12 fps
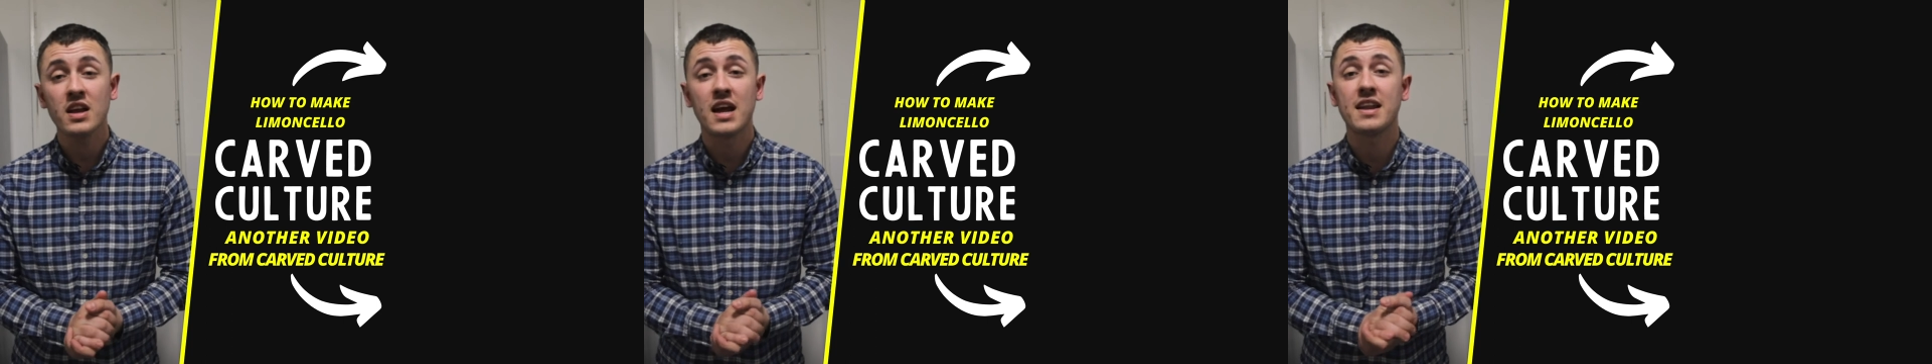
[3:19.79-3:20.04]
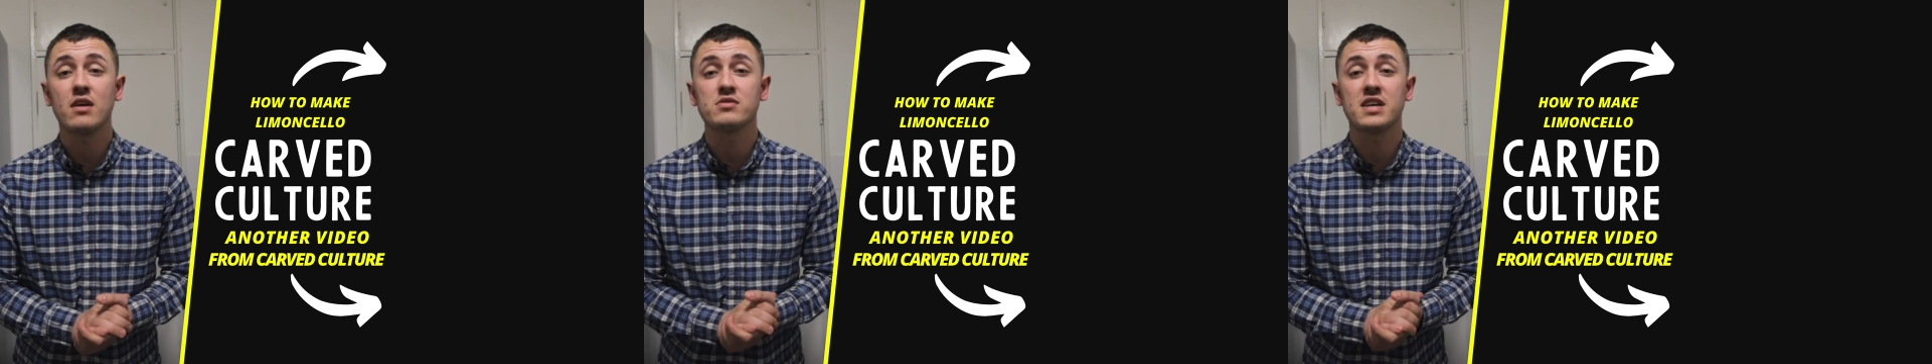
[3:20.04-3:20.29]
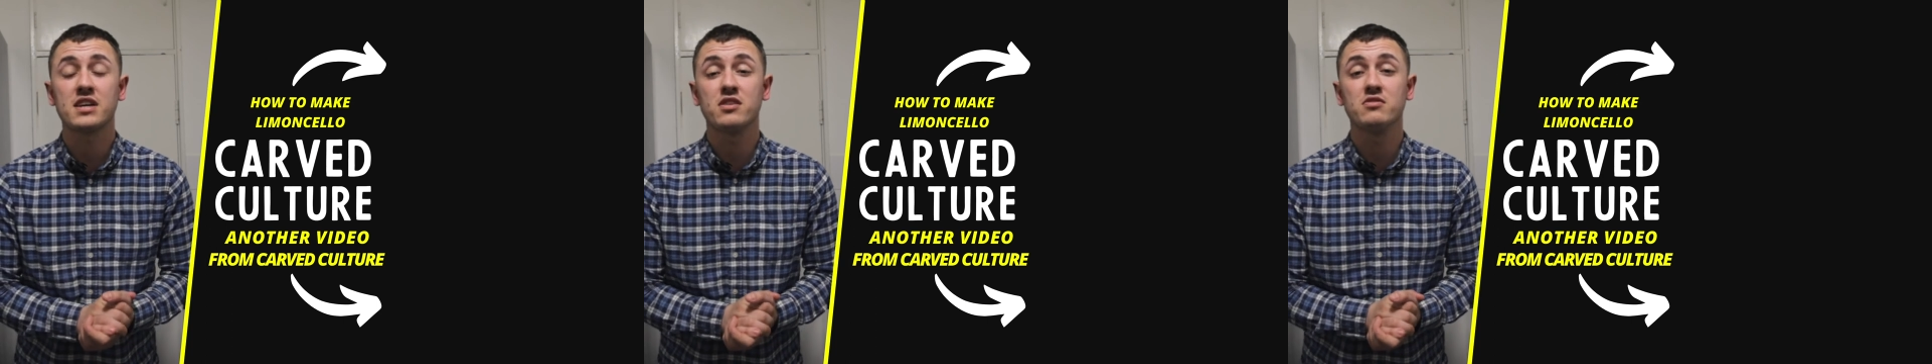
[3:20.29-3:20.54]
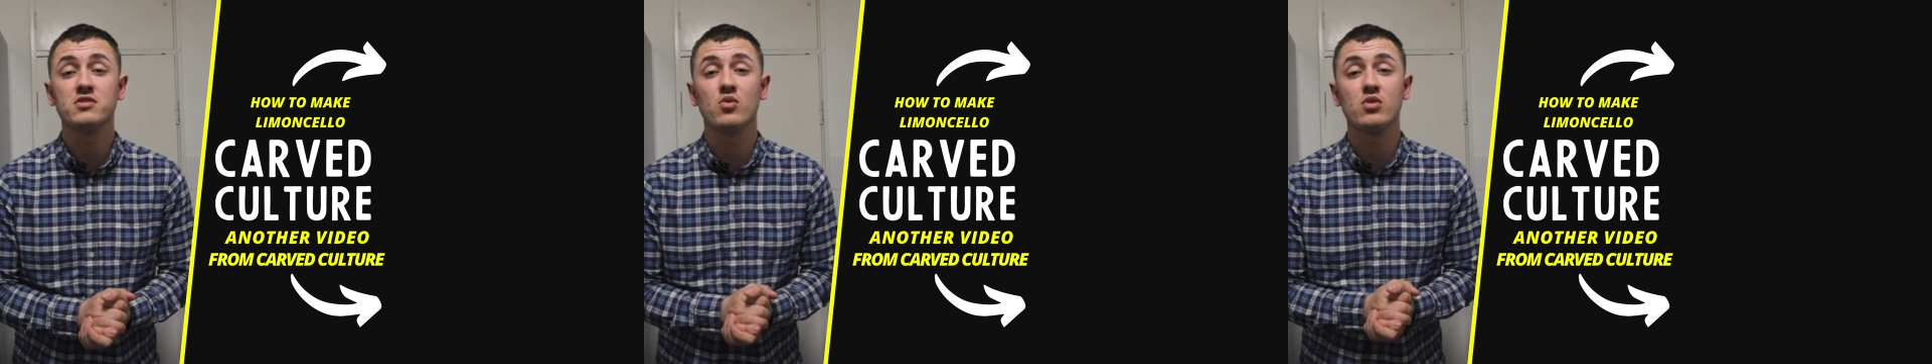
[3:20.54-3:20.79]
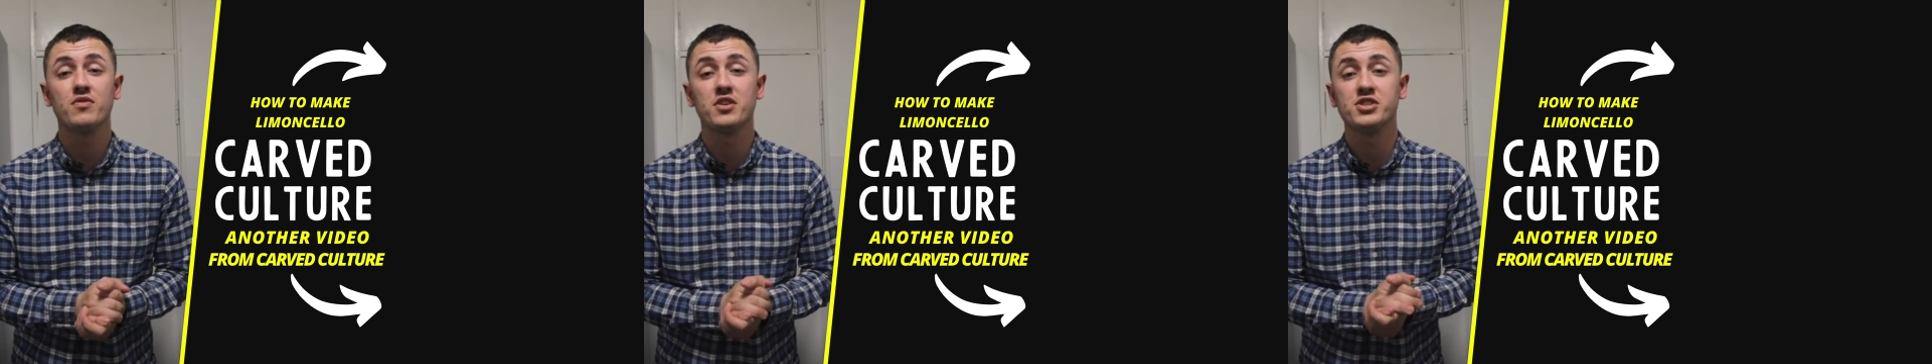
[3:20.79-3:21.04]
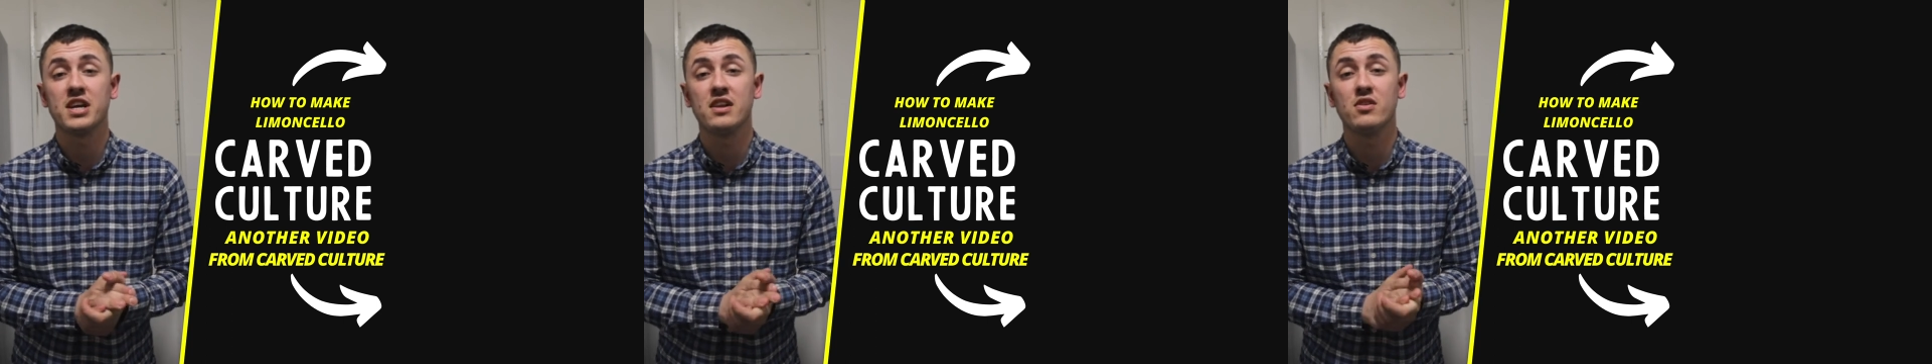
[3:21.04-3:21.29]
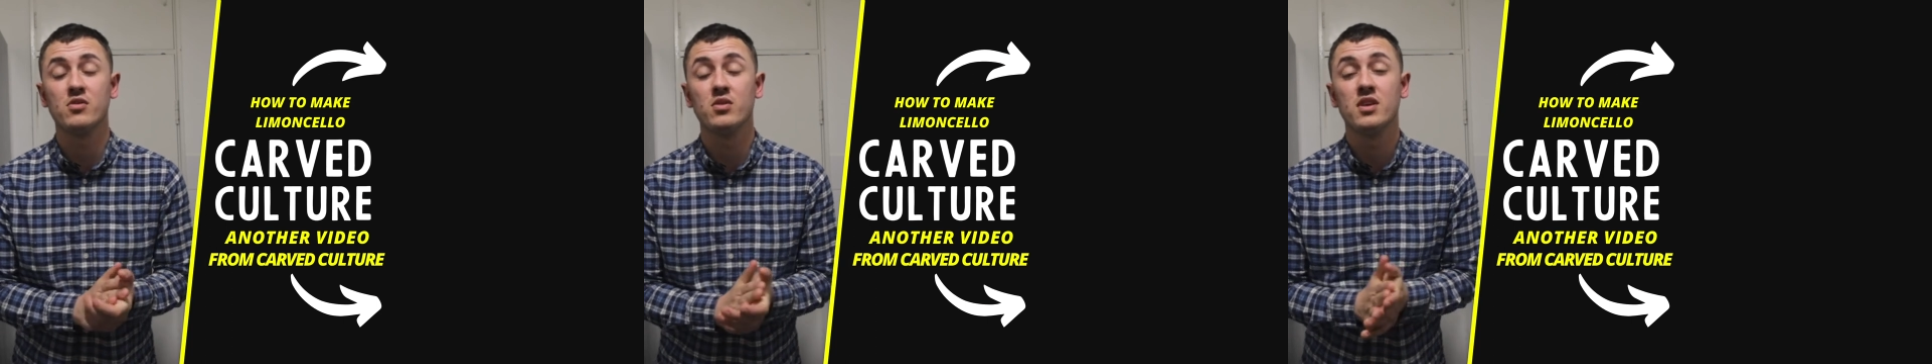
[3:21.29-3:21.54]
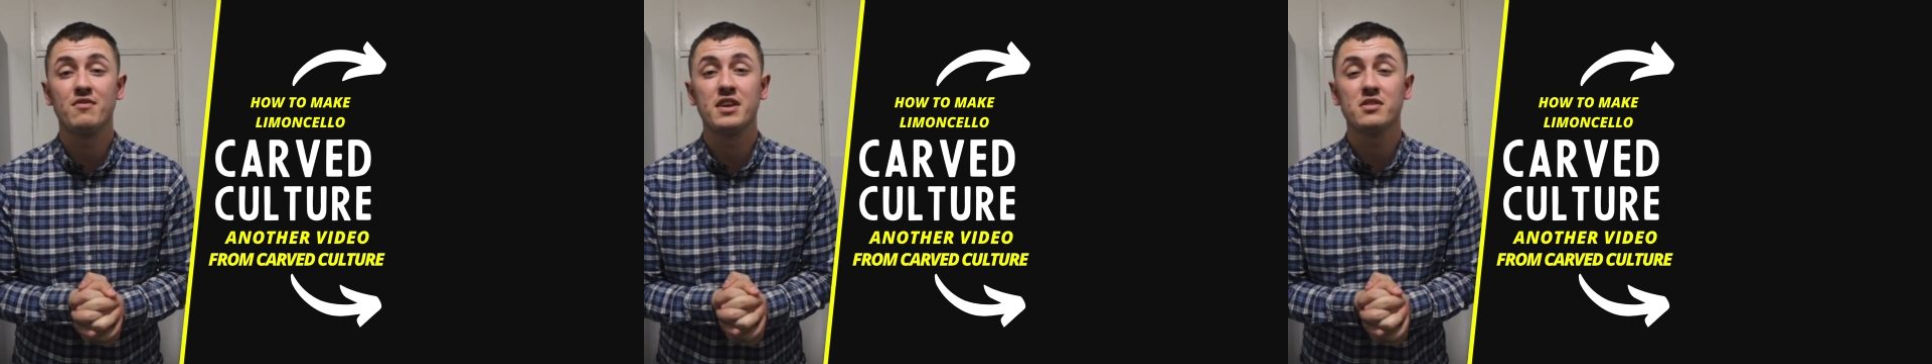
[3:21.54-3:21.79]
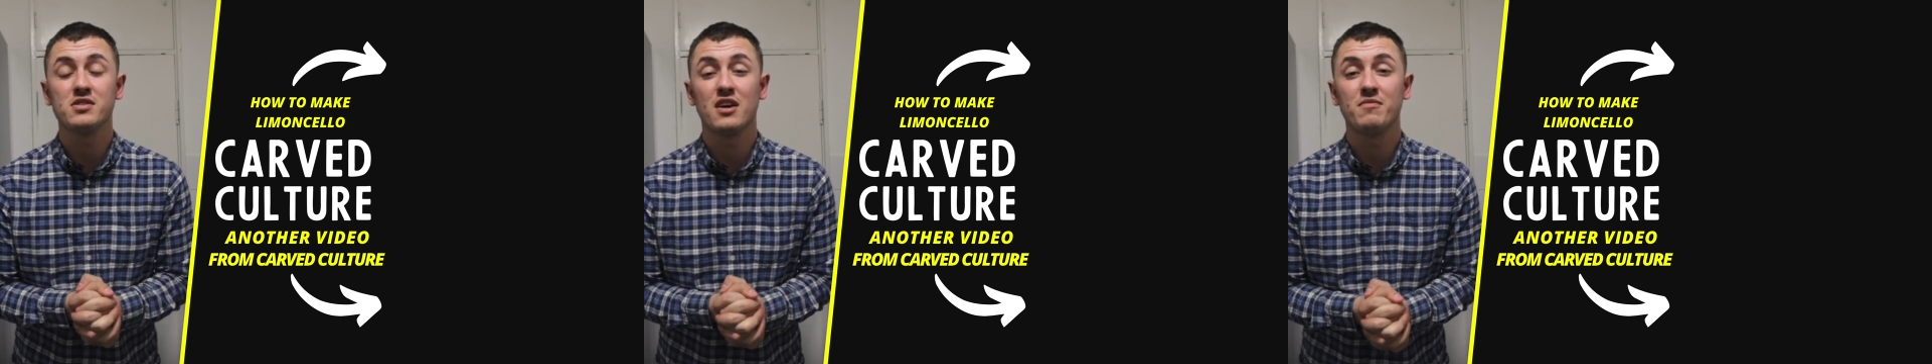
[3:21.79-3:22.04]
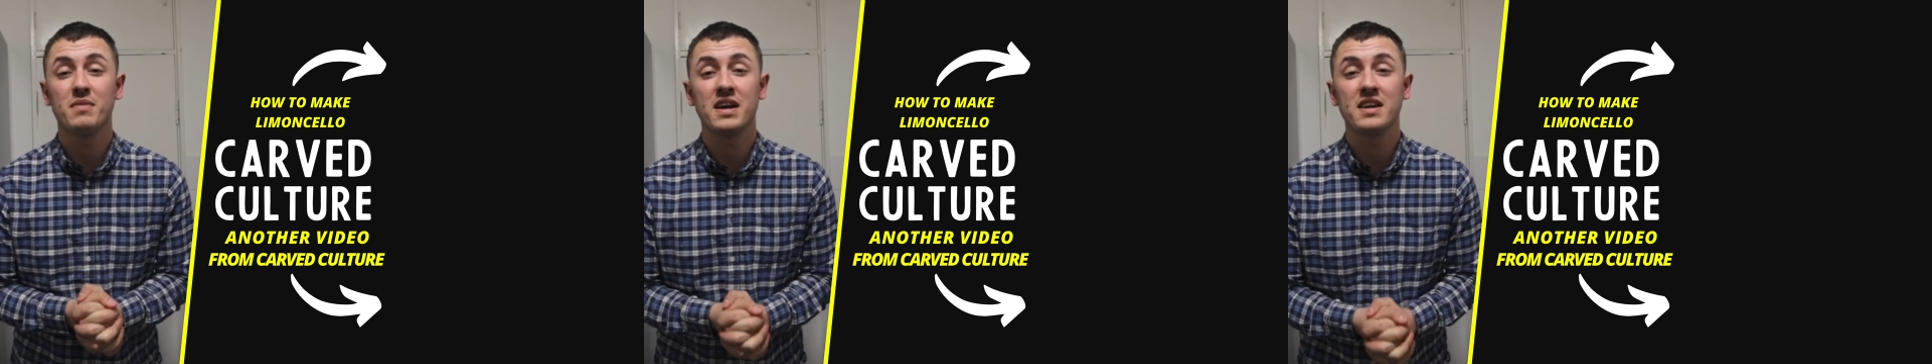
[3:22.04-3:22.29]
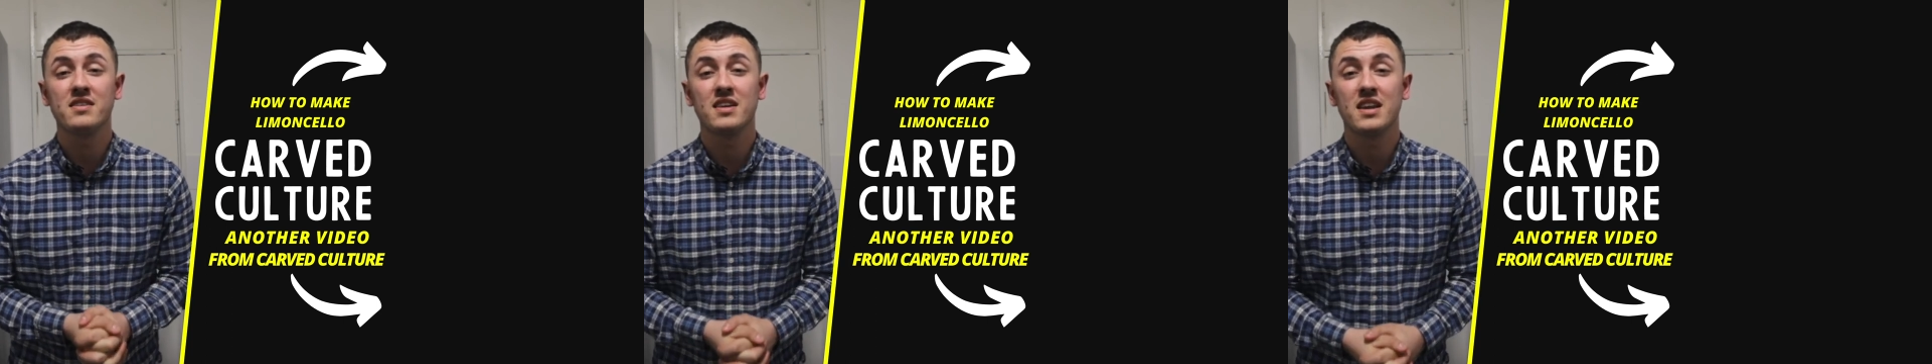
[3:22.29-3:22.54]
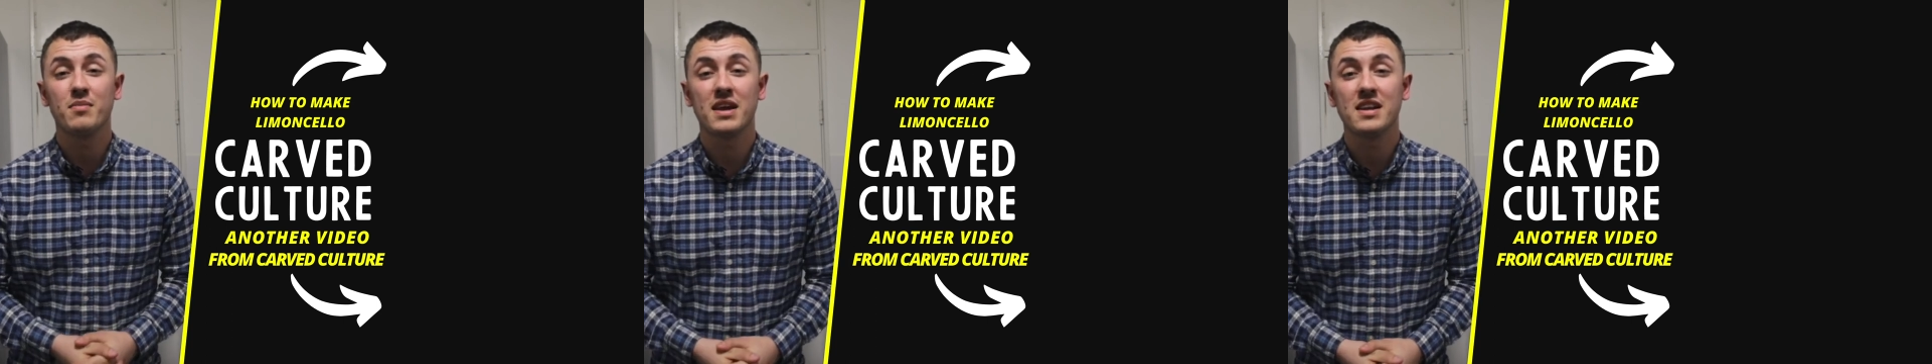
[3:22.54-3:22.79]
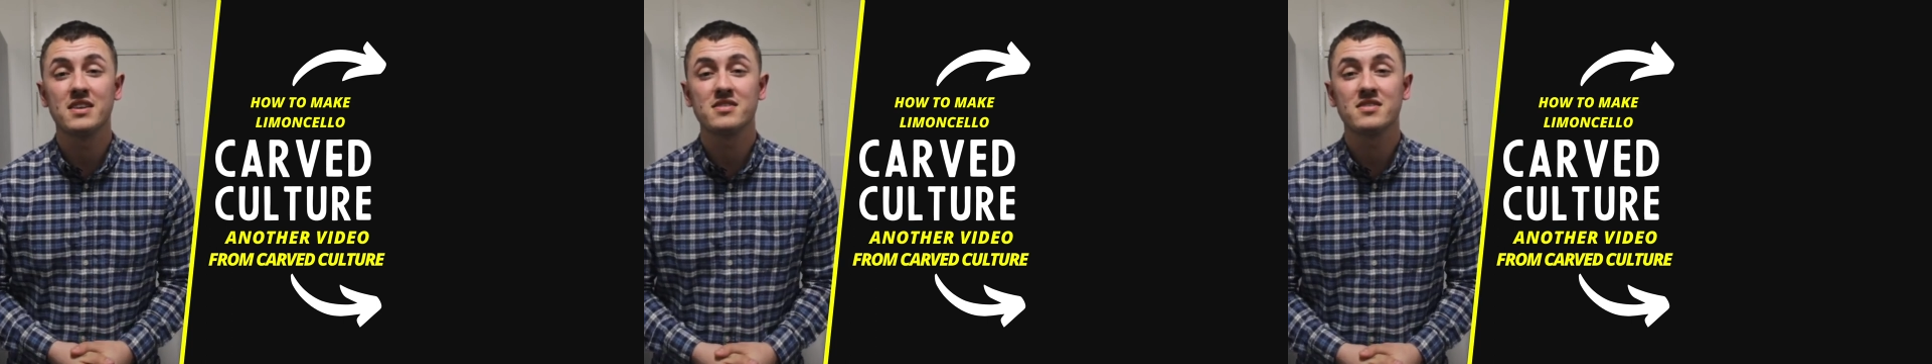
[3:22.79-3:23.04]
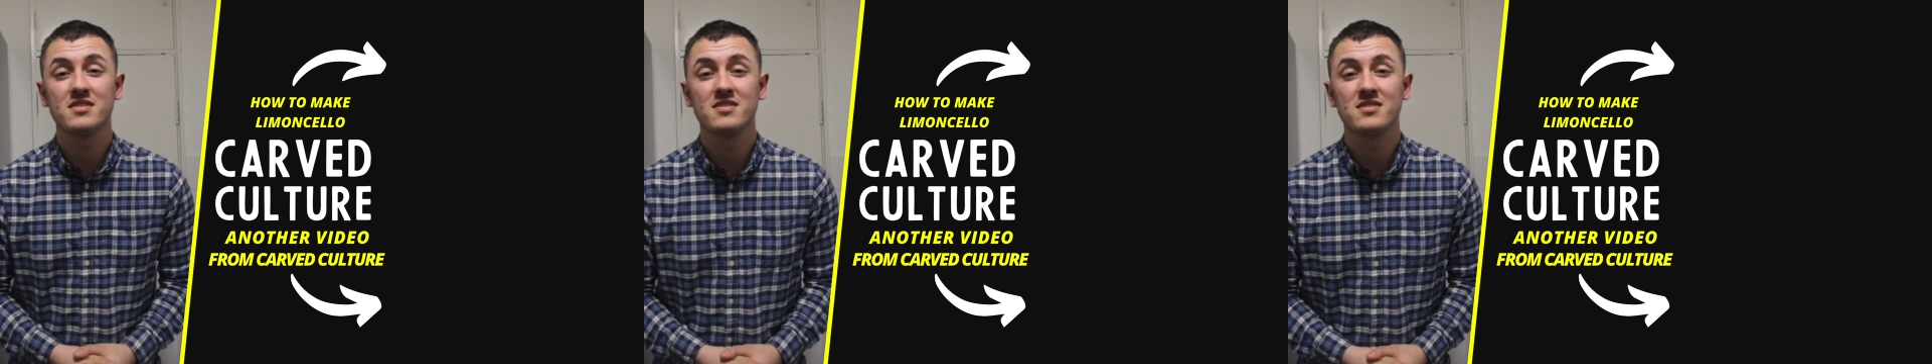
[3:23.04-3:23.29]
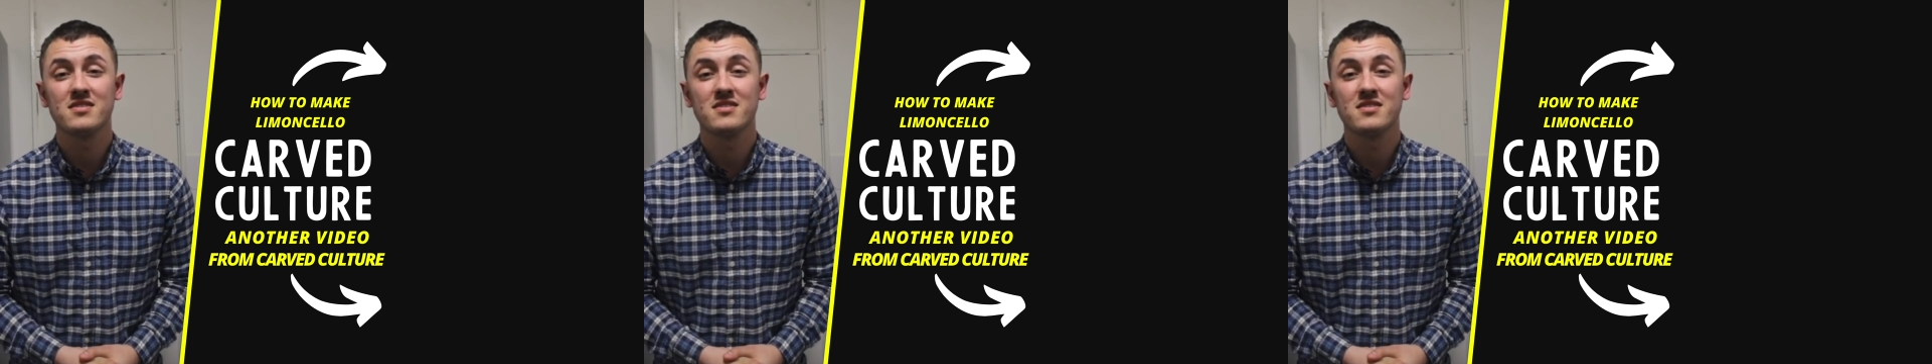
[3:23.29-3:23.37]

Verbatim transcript: and that will take you to all of the cello videos that I've made in a playlist.